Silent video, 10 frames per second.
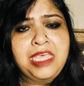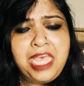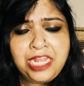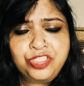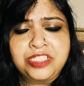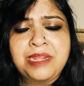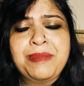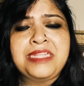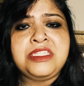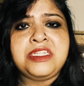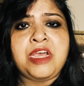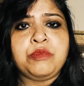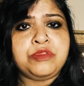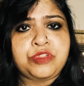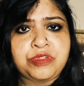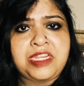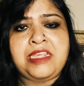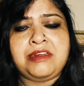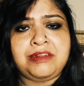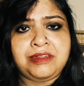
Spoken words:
And she bends down to take